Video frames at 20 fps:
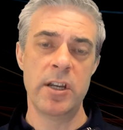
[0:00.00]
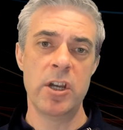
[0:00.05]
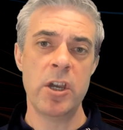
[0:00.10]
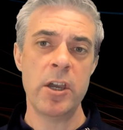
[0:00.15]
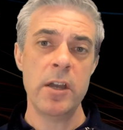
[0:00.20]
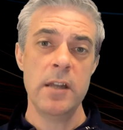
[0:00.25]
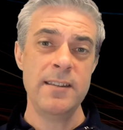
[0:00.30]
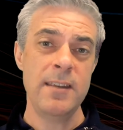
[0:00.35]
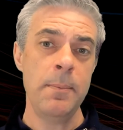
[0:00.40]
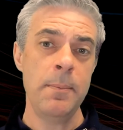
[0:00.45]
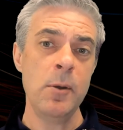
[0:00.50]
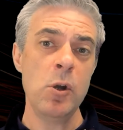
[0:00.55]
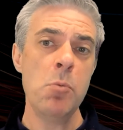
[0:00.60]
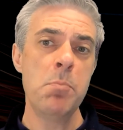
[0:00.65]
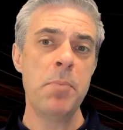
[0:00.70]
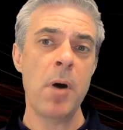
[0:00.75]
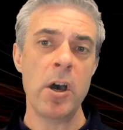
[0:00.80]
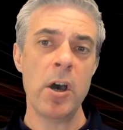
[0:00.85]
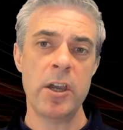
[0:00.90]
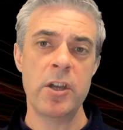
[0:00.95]
A typical
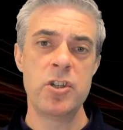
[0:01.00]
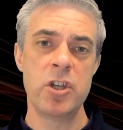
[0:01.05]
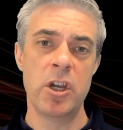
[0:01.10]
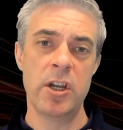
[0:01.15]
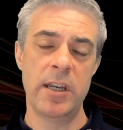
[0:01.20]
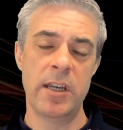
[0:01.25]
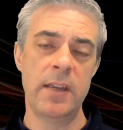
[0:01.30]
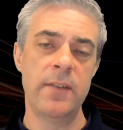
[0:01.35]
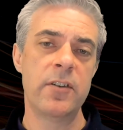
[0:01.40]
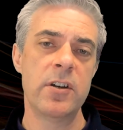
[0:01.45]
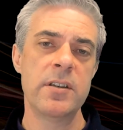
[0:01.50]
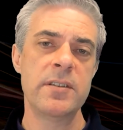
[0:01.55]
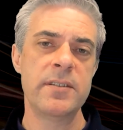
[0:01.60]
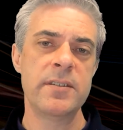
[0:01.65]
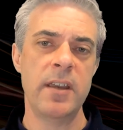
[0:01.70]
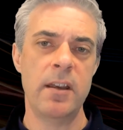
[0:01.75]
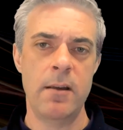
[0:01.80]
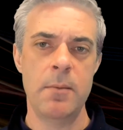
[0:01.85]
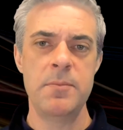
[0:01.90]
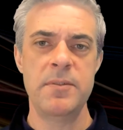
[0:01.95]
buyer journey for a
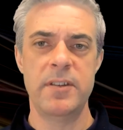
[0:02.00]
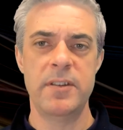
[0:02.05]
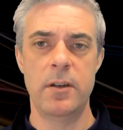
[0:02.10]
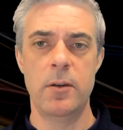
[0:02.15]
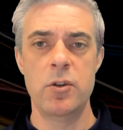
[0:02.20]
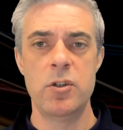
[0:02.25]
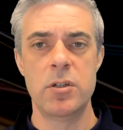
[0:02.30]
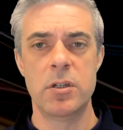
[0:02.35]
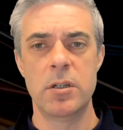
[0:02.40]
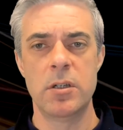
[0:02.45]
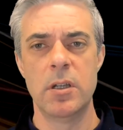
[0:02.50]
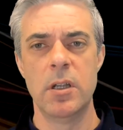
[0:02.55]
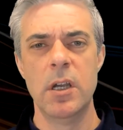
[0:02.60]
CRM solution